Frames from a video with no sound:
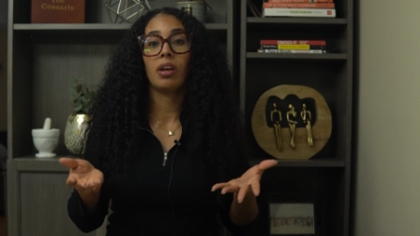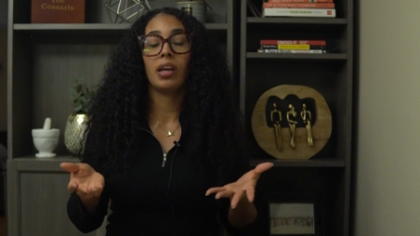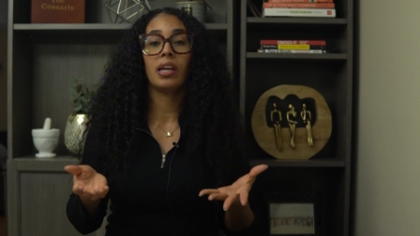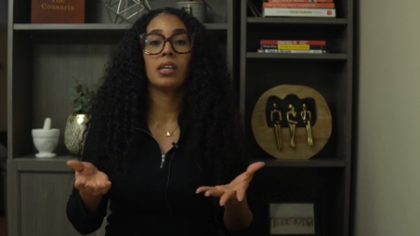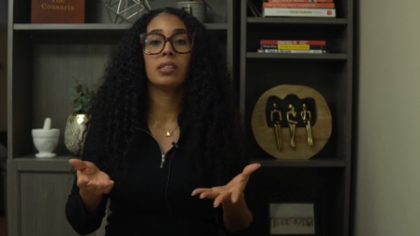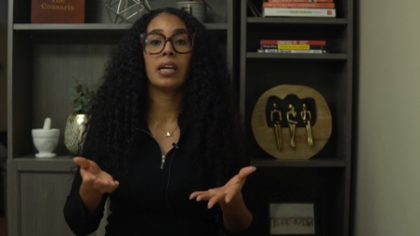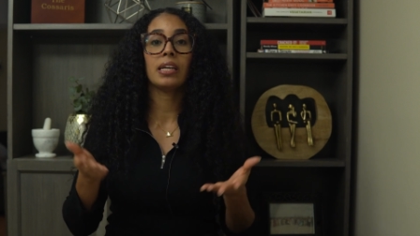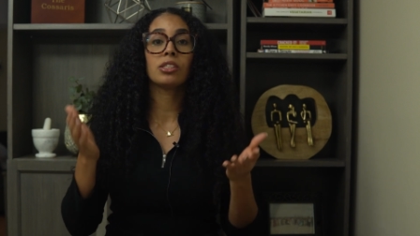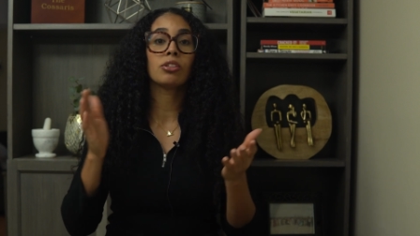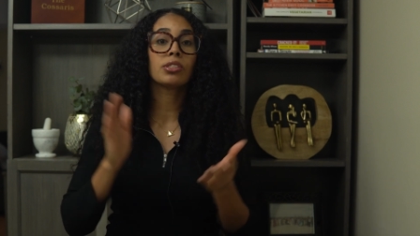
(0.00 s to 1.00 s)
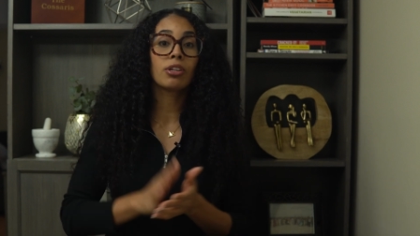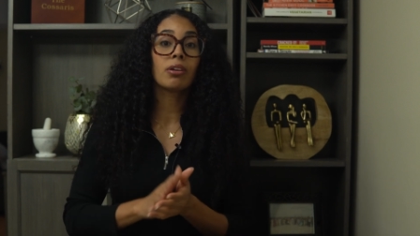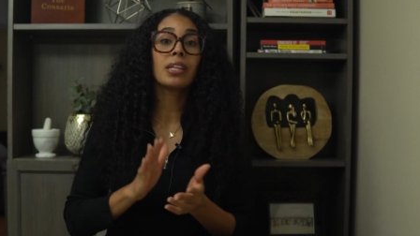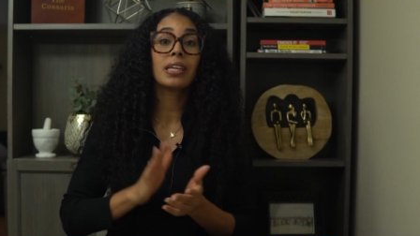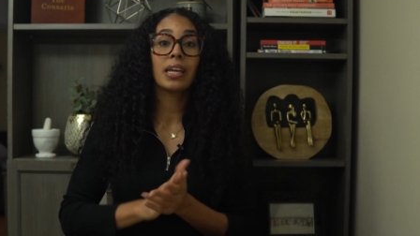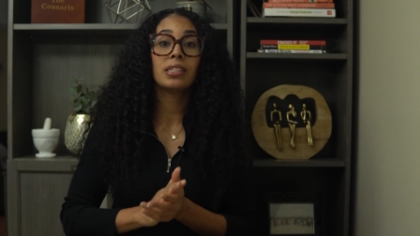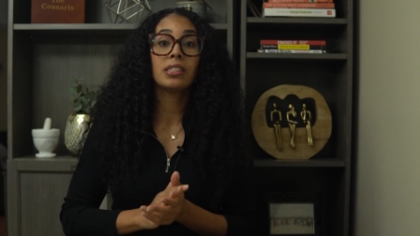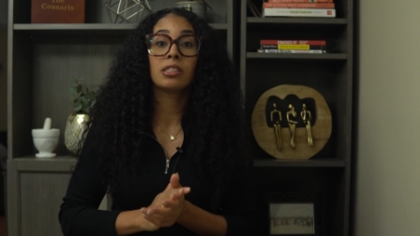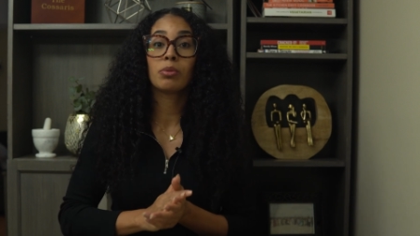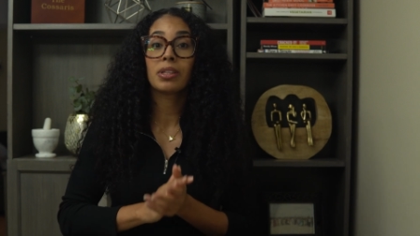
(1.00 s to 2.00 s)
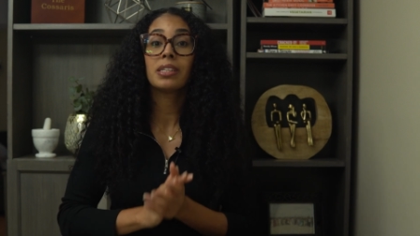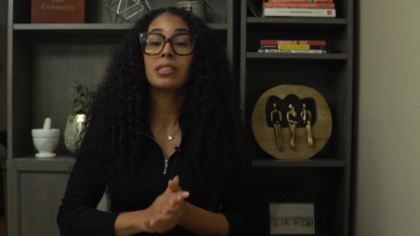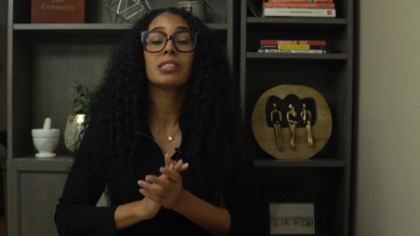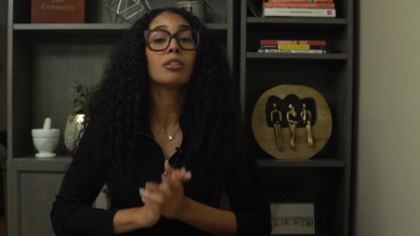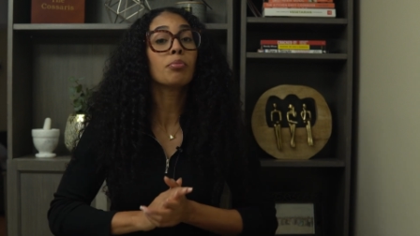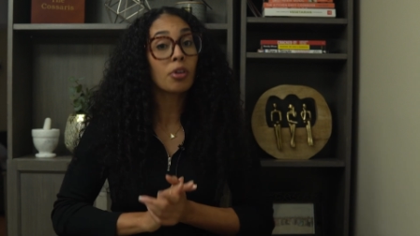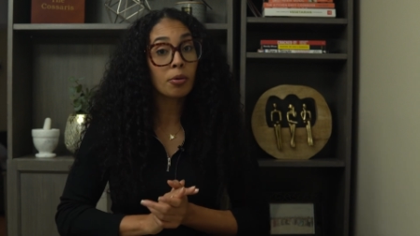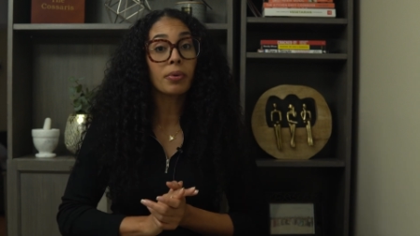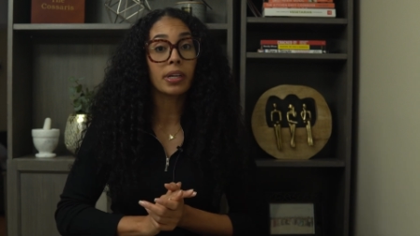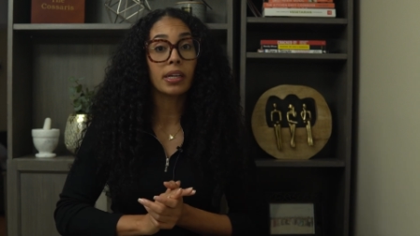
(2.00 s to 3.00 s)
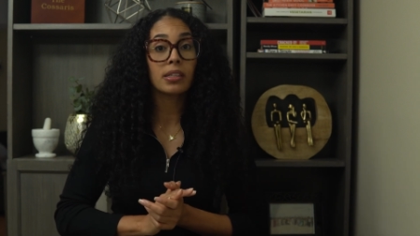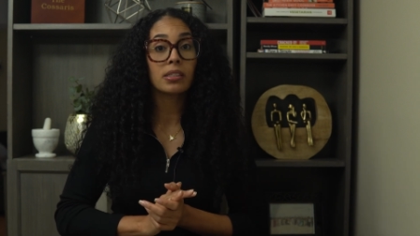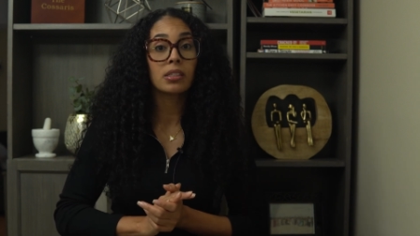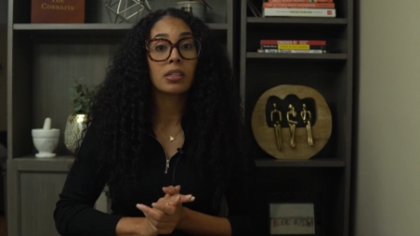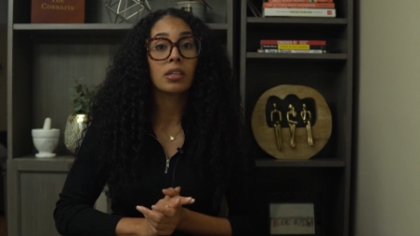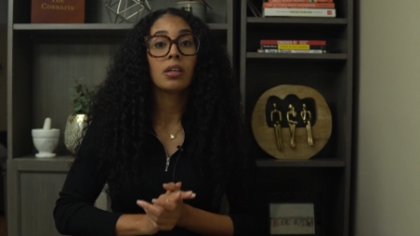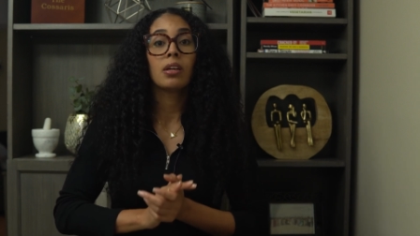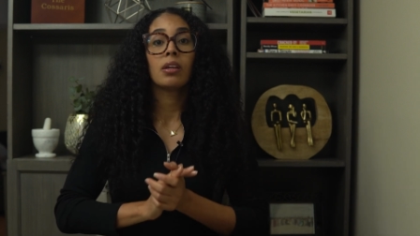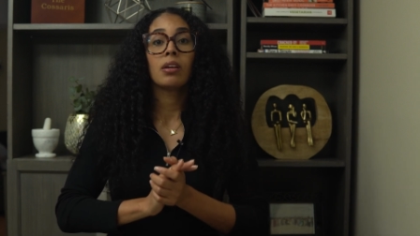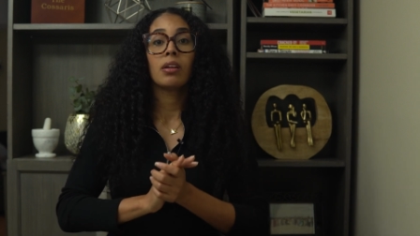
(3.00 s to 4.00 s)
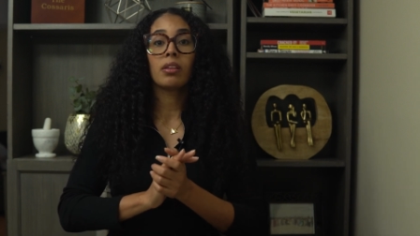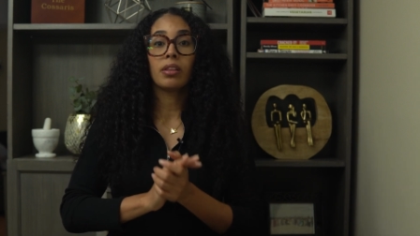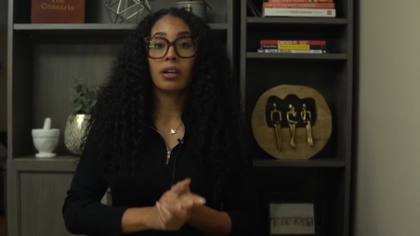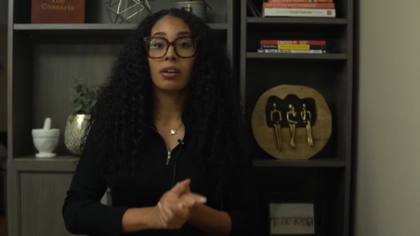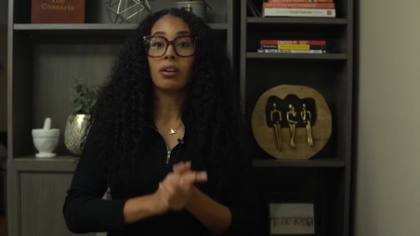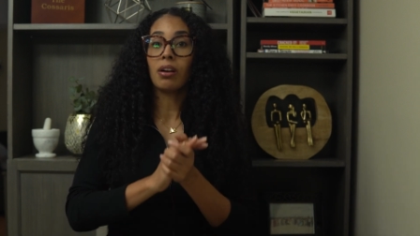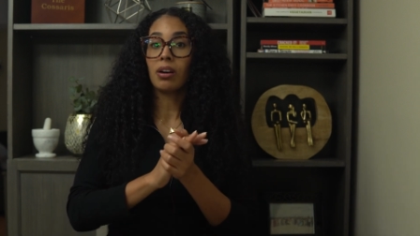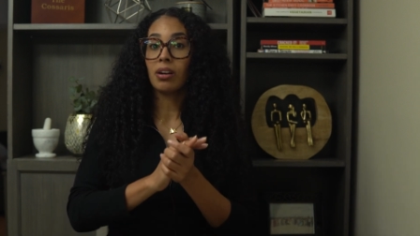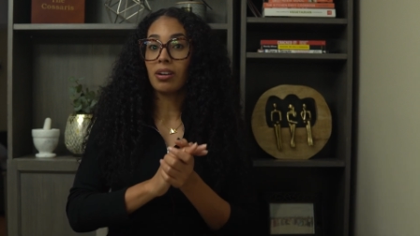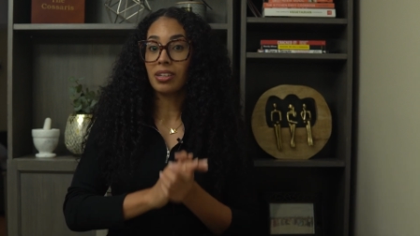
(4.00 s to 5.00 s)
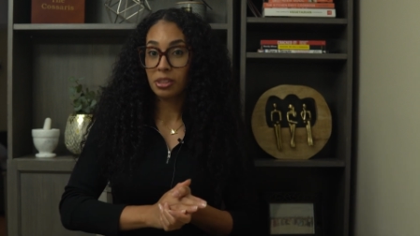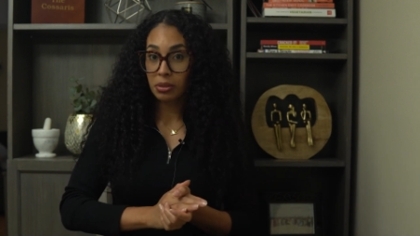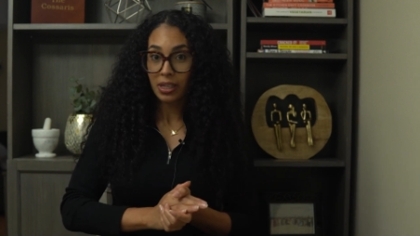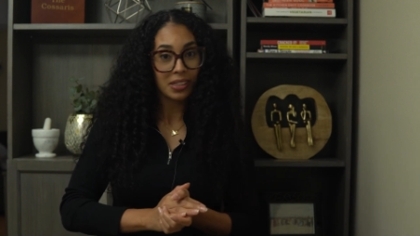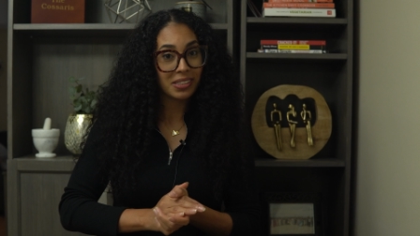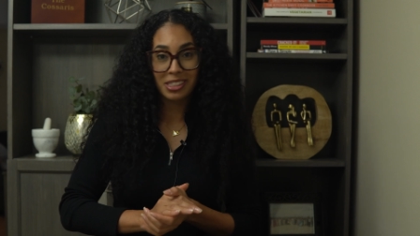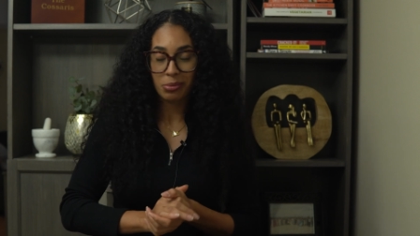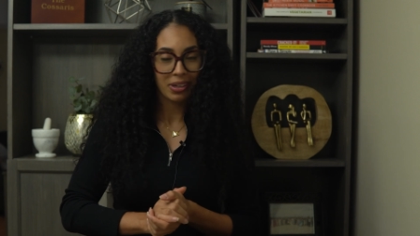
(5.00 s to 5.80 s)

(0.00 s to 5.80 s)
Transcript: And as there's certainly cases where this is appropriate, there are also cases